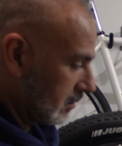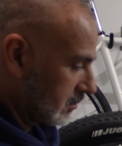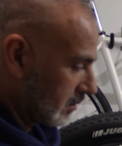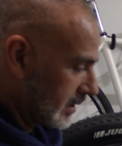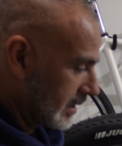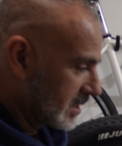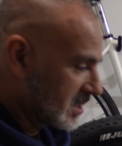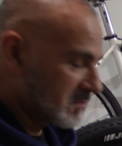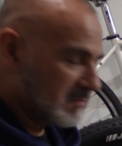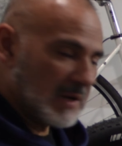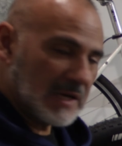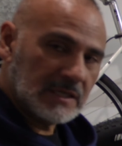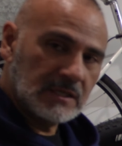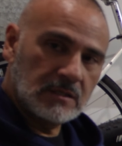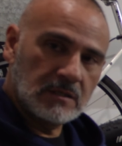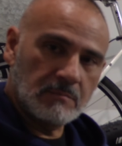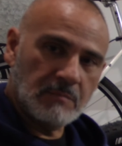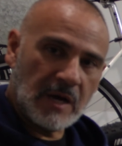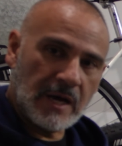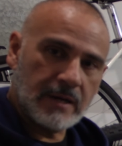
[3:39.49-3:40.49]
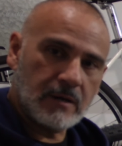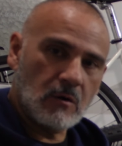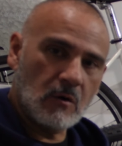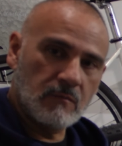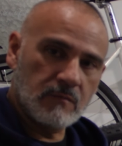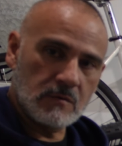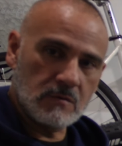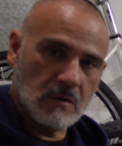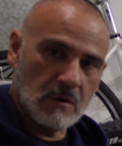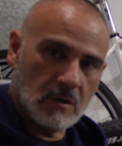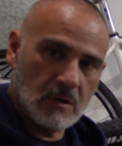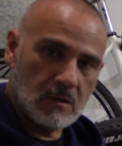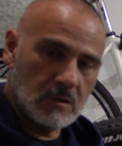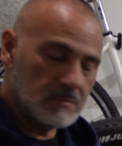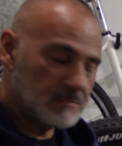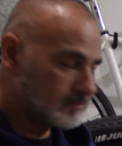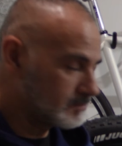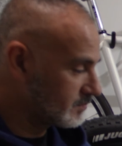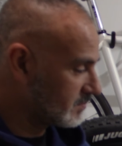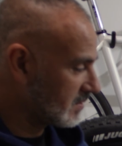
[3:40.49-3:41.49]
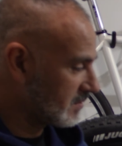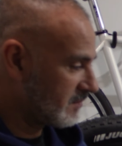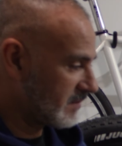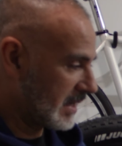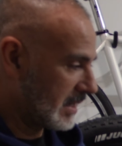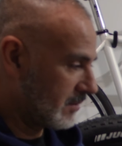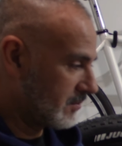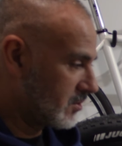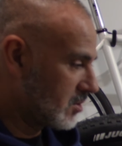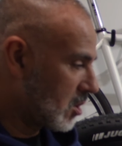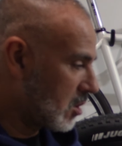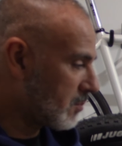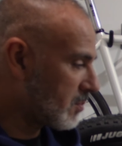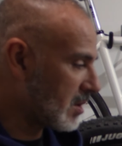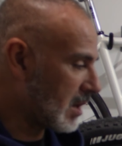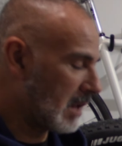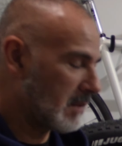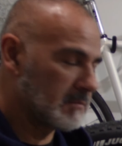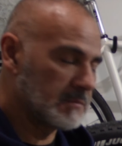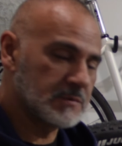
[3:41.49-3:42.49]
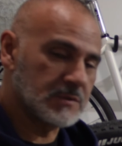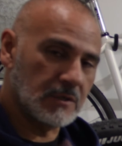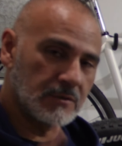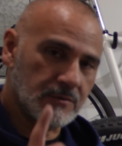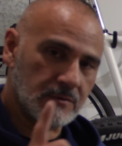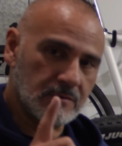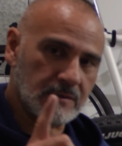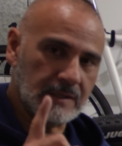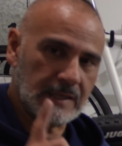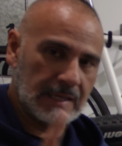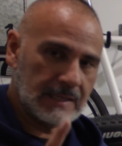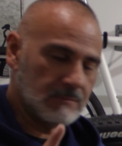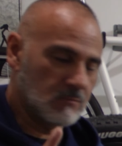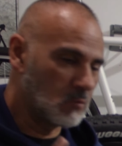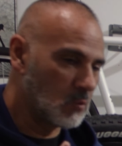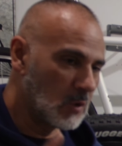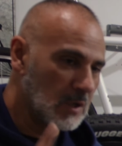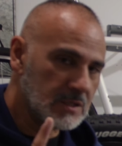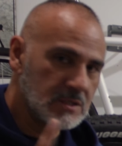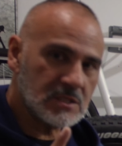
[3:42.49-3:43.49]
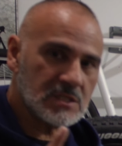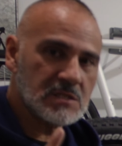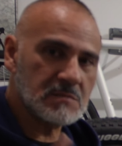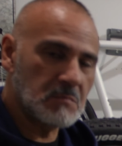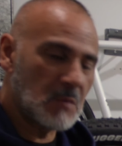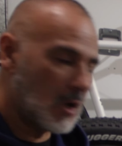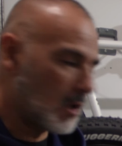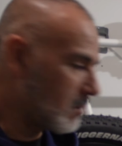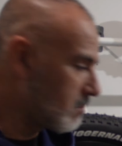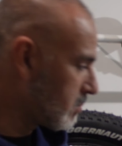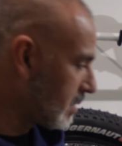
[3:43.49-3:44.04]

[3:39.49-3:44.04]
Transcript: Inspecting the bike overall, found no problems. I had one small